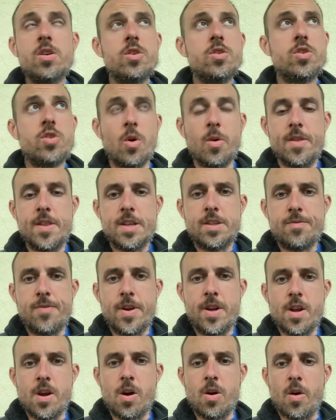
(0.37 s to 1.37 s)
So in this
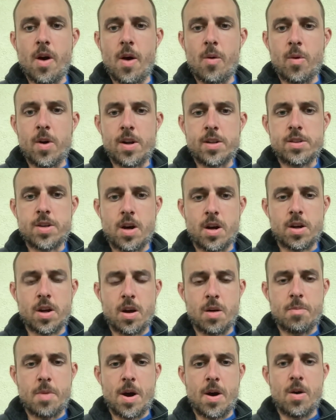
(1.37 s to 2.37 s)
video, I want to talk
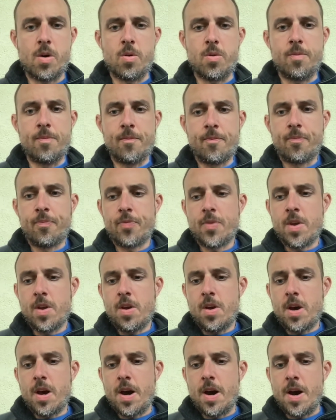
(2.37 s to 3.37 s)
about
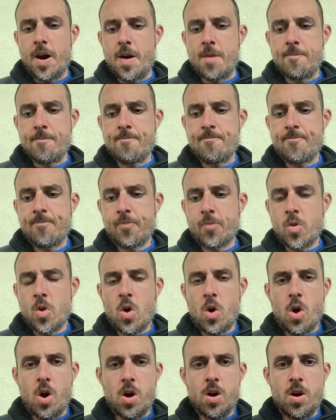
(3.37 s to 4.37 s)
um,
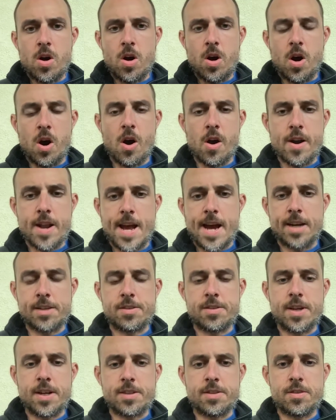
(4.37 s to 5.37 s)
hard
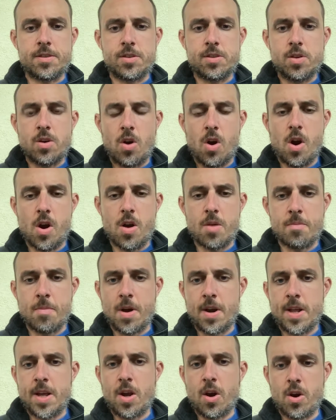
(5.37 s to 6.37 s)
assets, hard
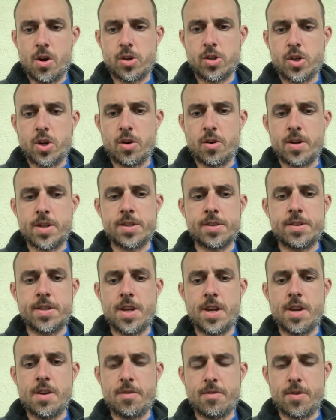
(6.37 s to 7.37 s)
money, hard
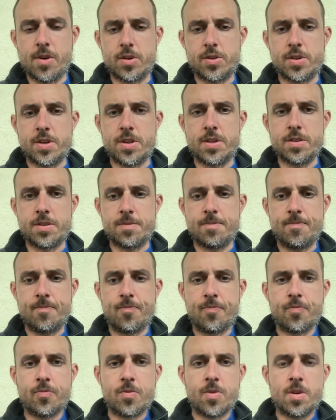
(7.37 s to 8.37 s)
currency versus
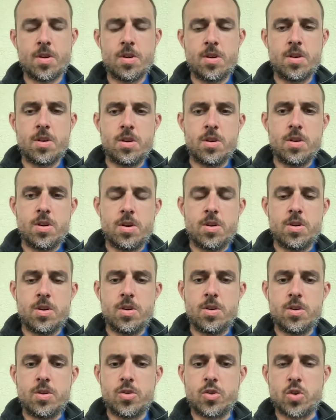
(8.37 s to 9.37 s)

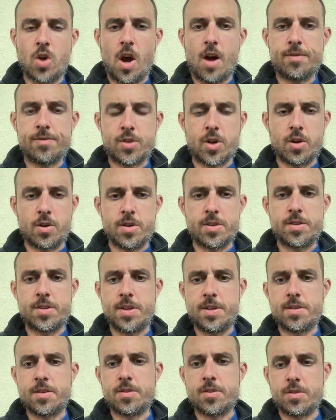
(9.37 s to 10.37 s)
soft
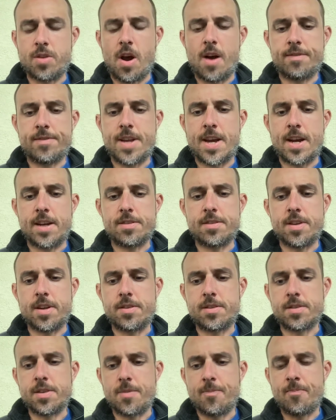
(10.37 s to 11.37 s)
currencies and soft
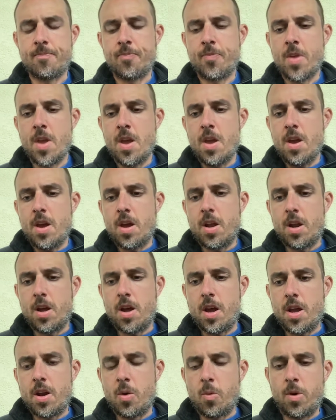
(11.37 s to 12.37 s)
assets.
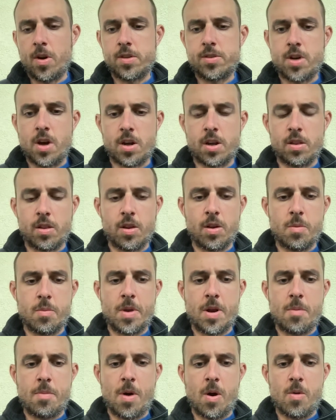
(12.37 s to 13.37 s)
And I want to talk a little
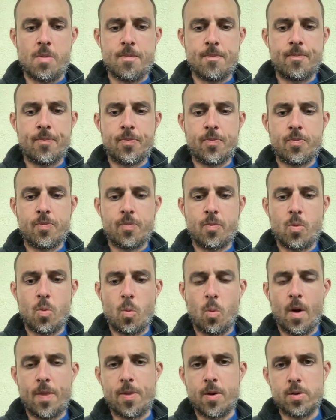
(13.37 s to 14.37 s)
bit about
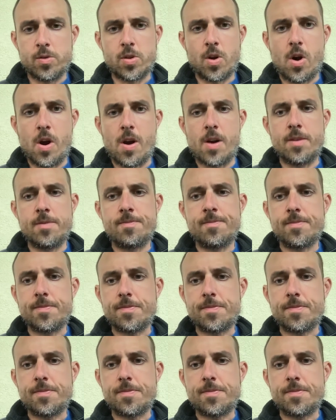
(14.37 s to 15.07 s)
what those are